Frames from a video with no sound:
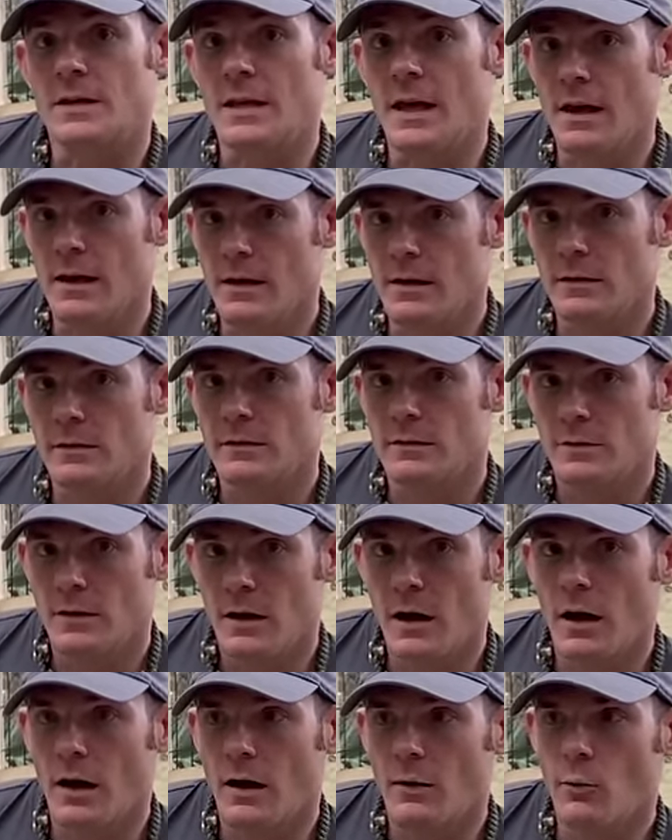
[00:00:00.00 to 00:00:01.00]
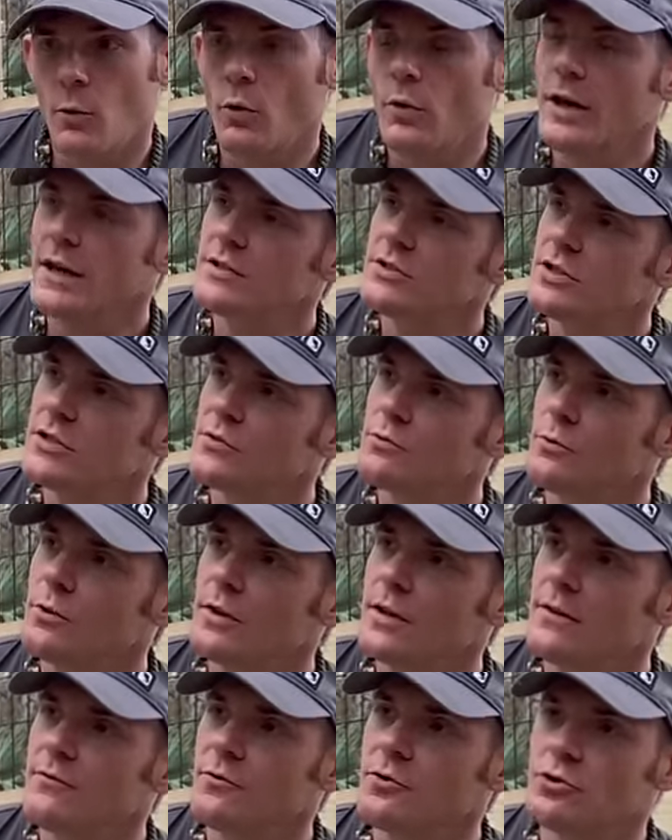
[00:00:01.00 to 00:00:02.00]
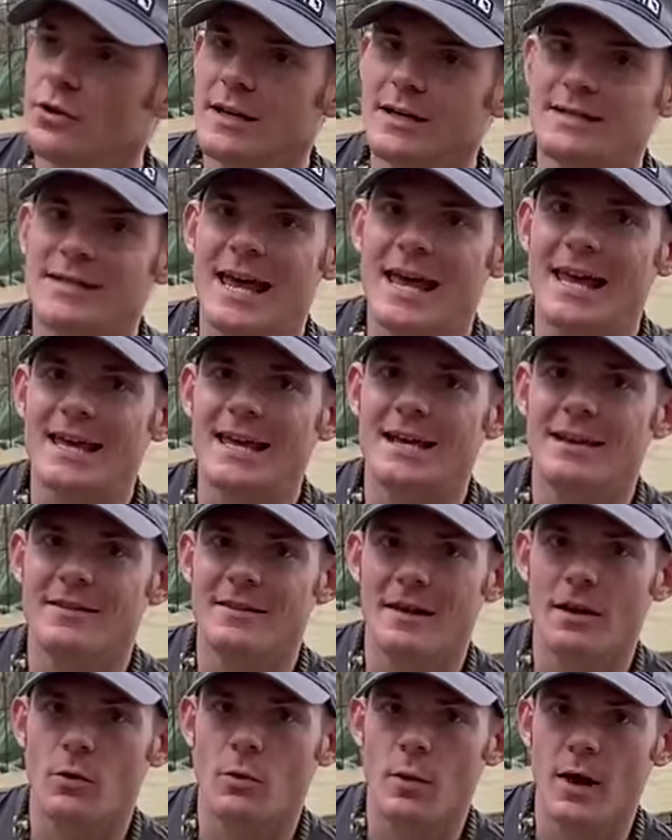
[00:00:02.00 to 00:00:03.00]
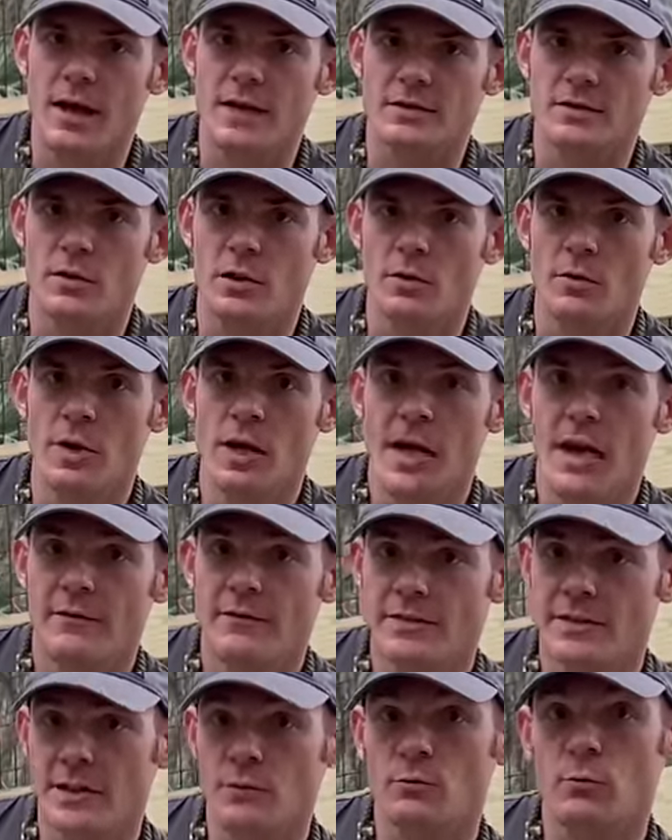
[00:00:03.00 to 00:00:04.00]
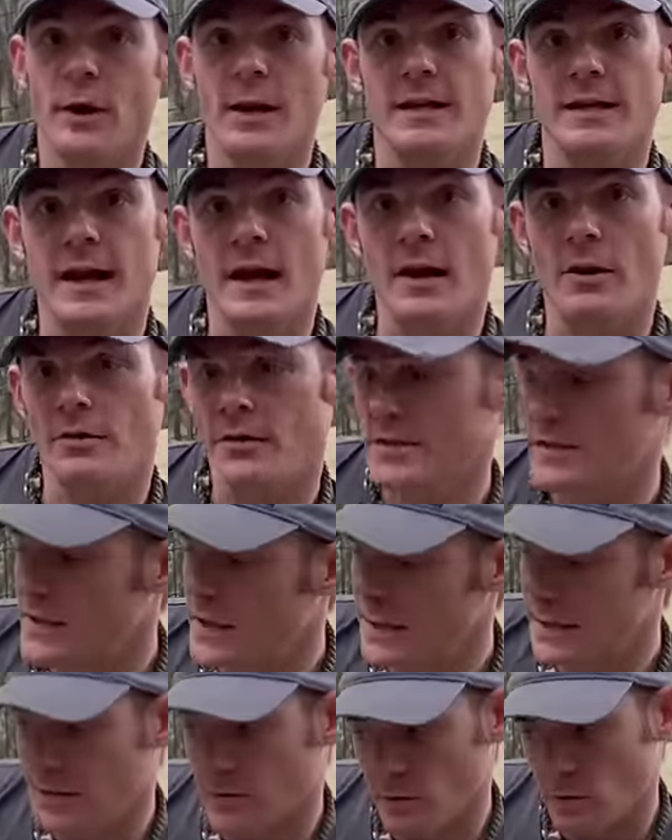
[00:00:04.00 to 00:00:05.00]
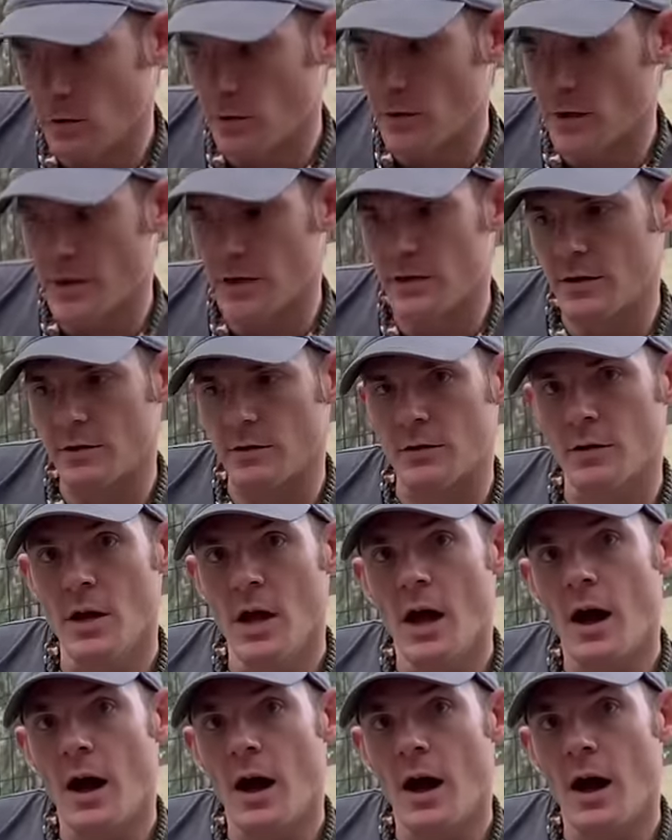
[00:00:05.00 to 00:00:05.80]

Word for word: Yeah. Uh, well, it's just really if you're trying to take anything away. So if it's like right now, this isn't Lola here.